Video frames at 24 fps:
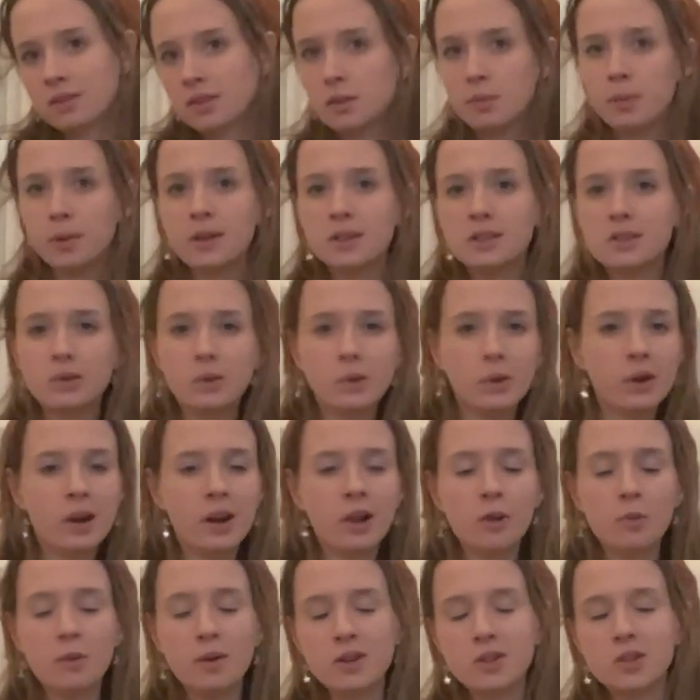the preschool and
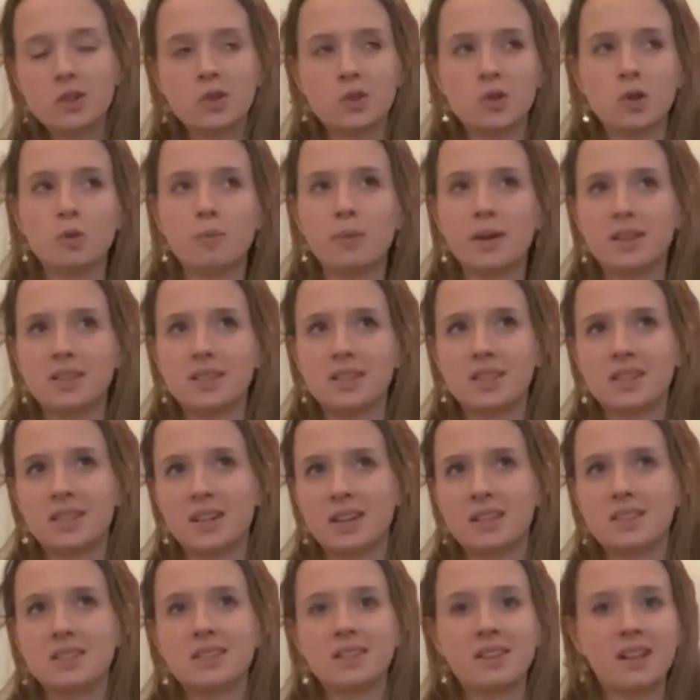elementary school, Betsy and
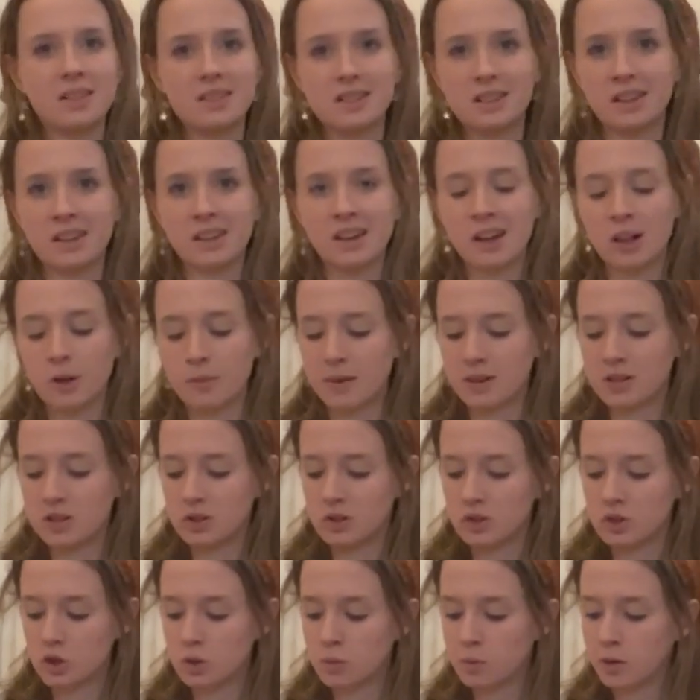Tacy, that's like an elementary
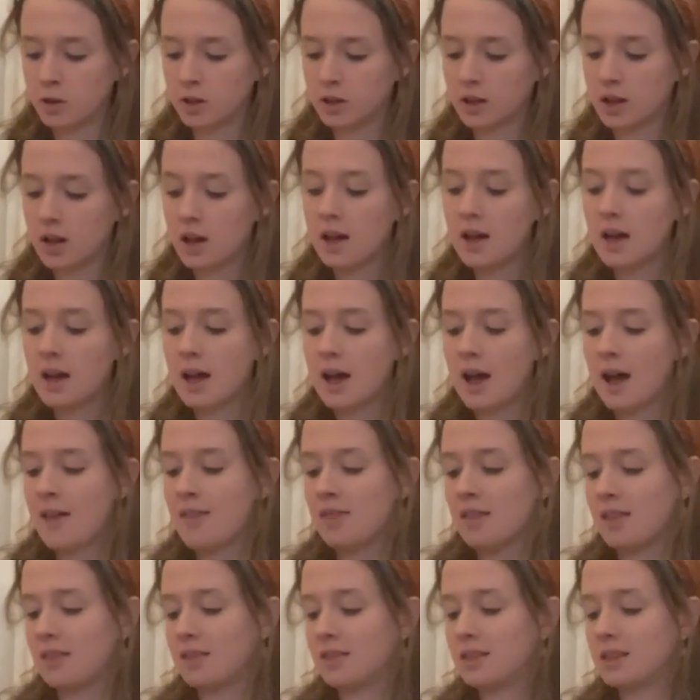school book.
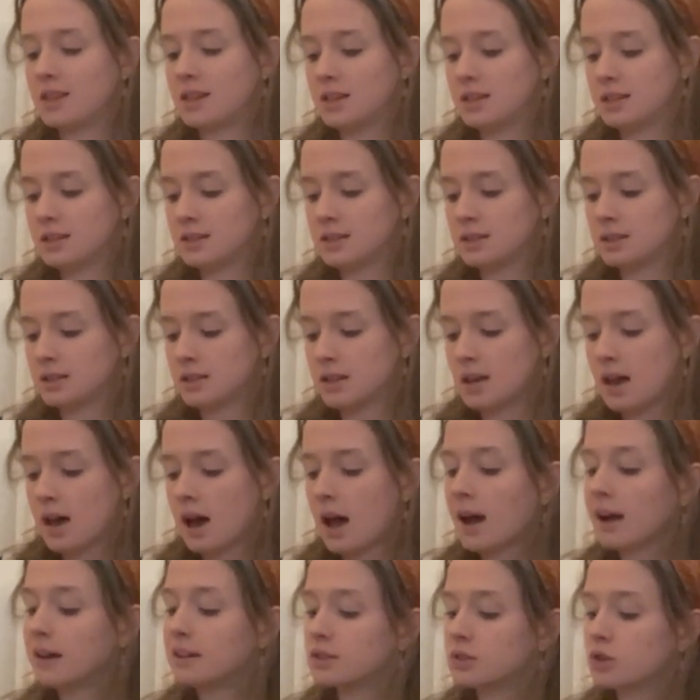And then these
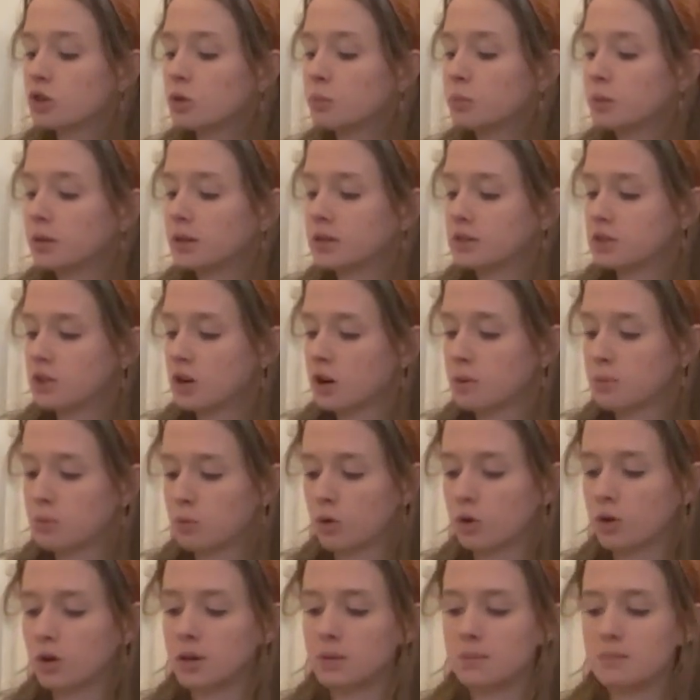High school books are
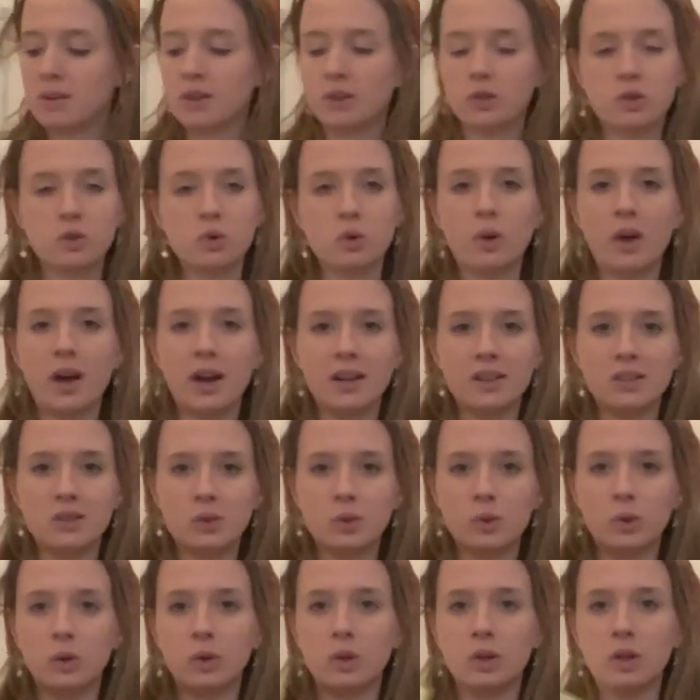more middle school, high
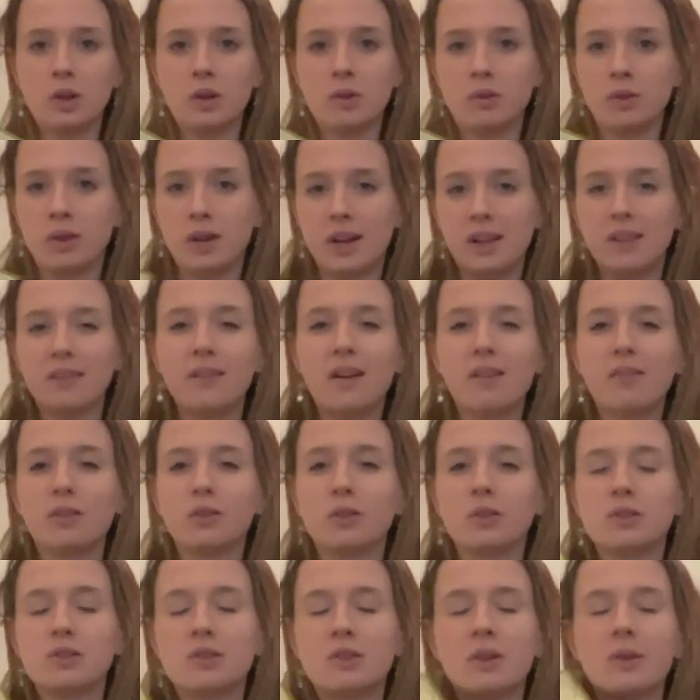school reading
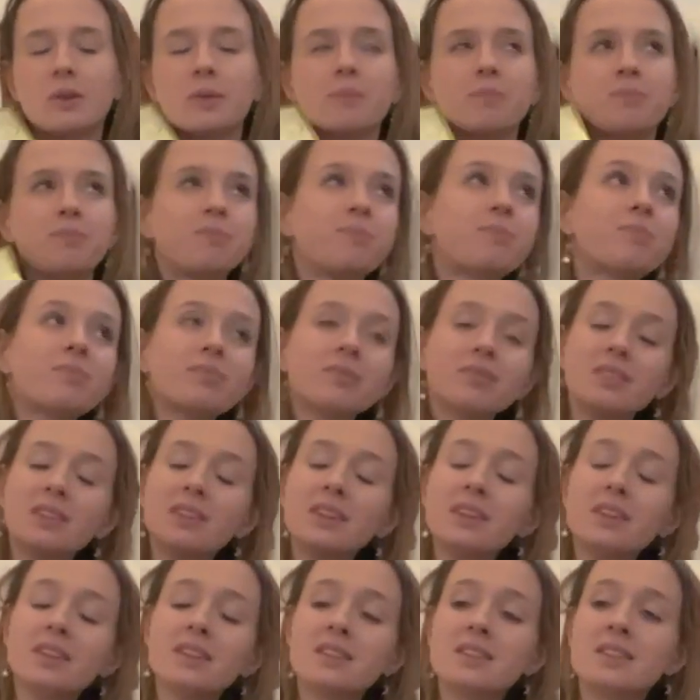level. So
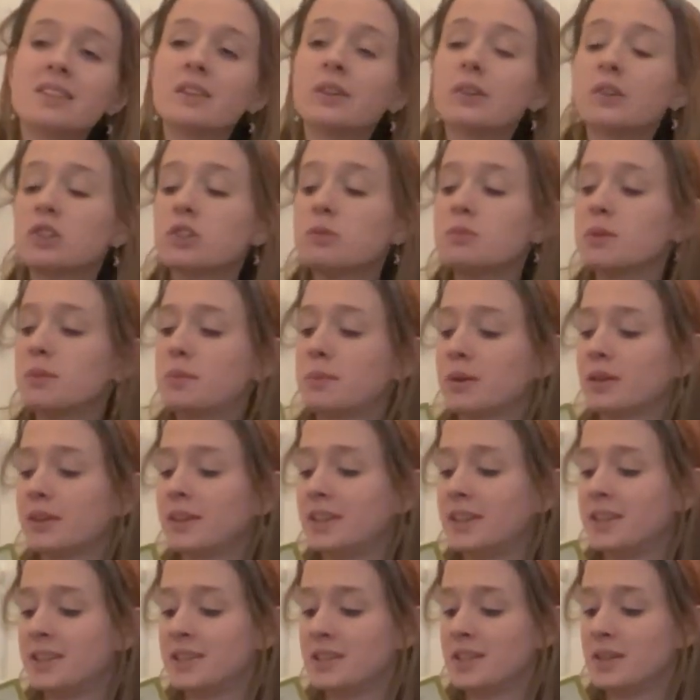still should be
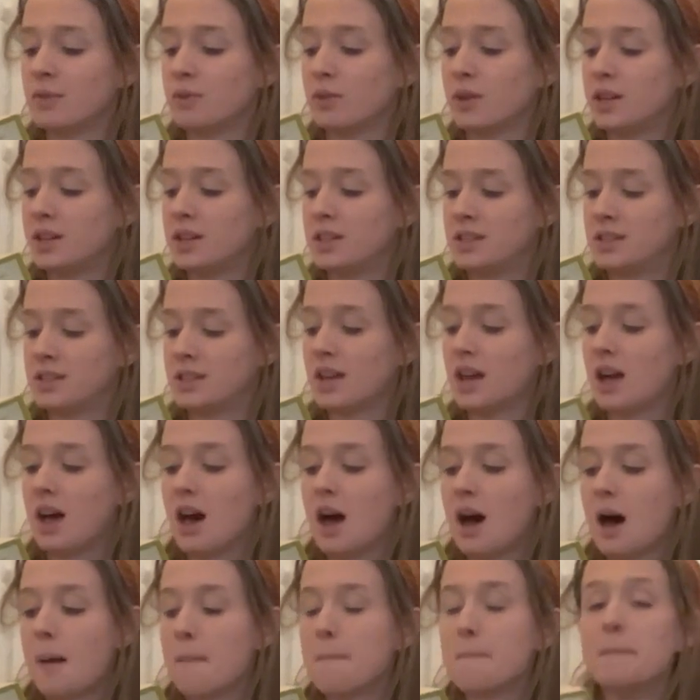pretty easy reads,
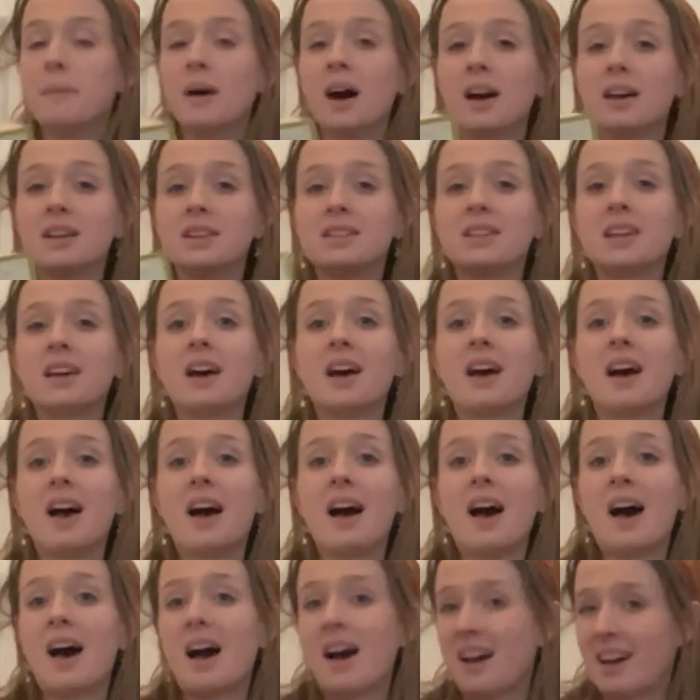but
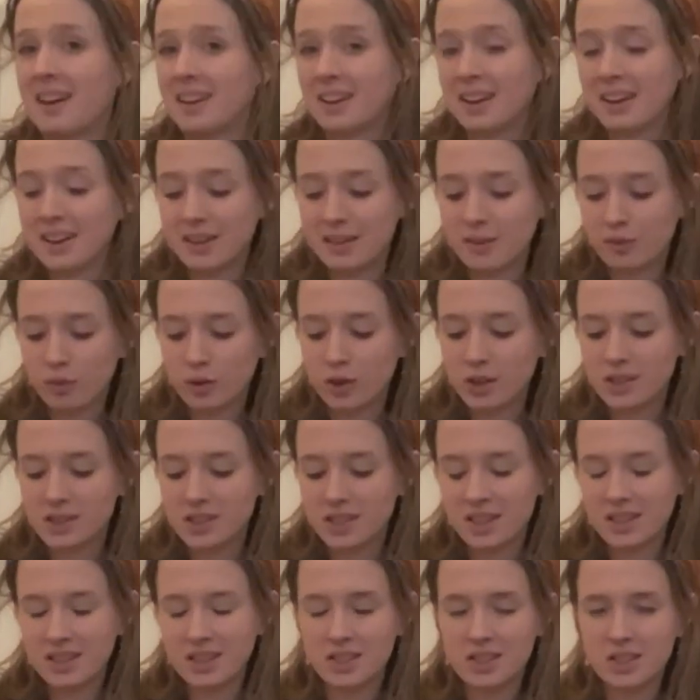I kind of want
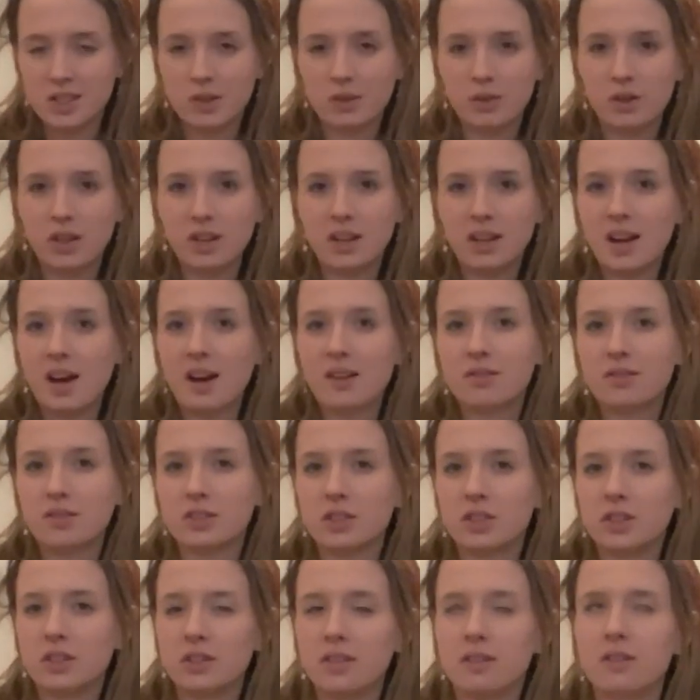an easy read
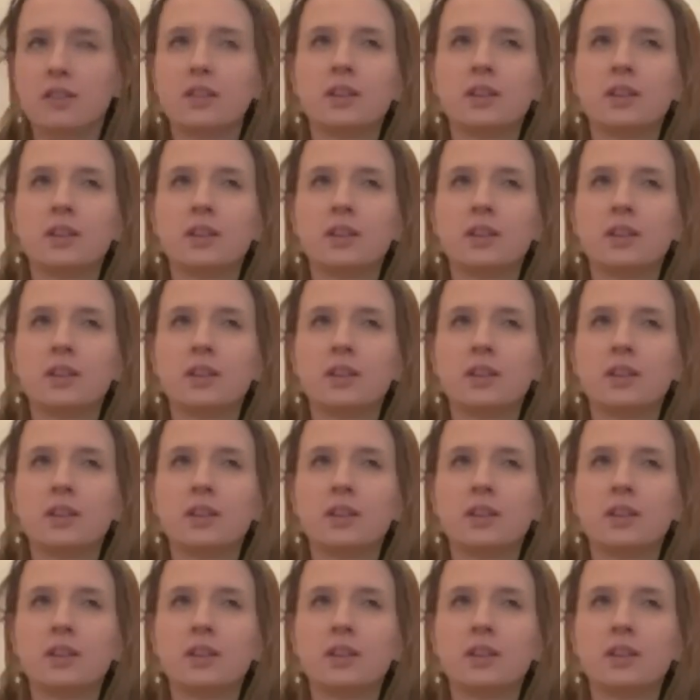after